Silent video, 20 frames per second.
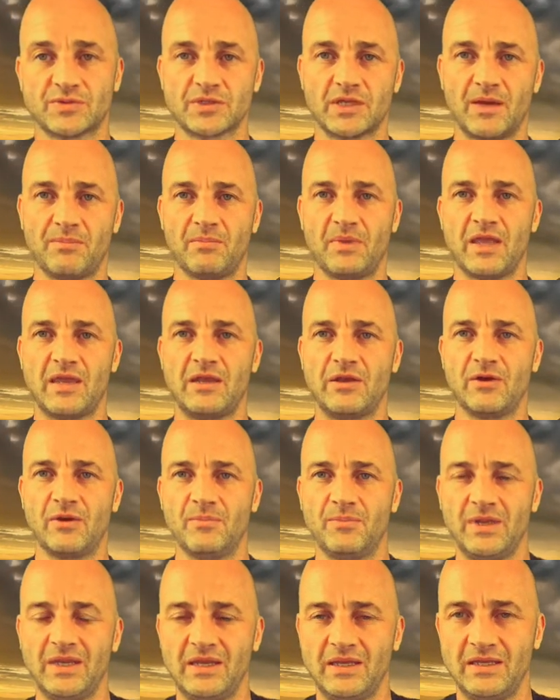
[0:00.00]
so that might
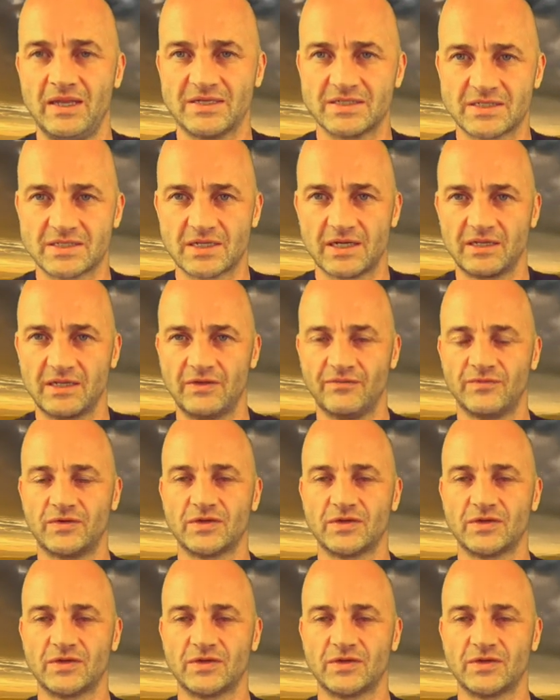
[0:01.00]
not be necessarily in the